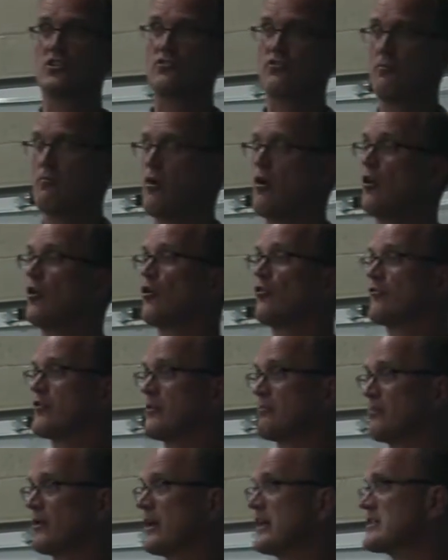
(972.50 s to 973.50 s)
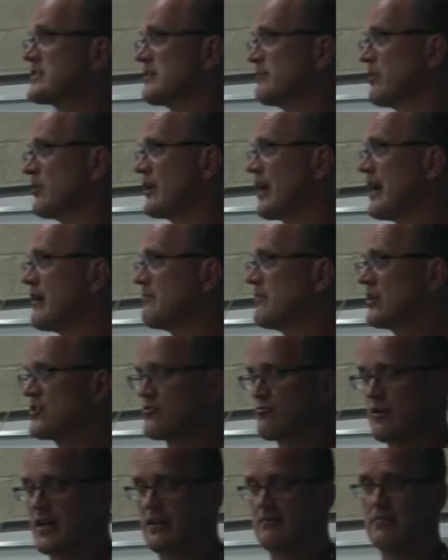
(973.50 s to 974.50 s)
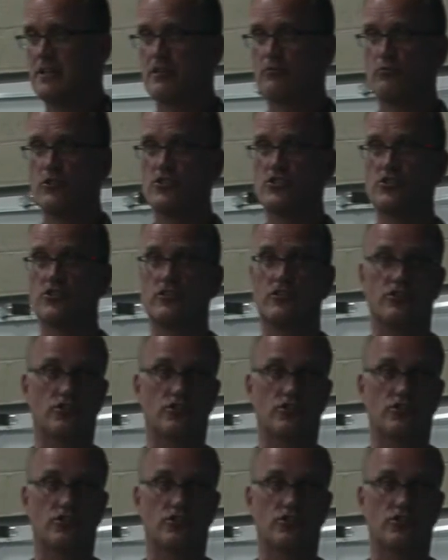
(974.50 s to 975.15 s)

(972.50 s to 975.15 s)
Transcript: from all over the place about how much red meat we should or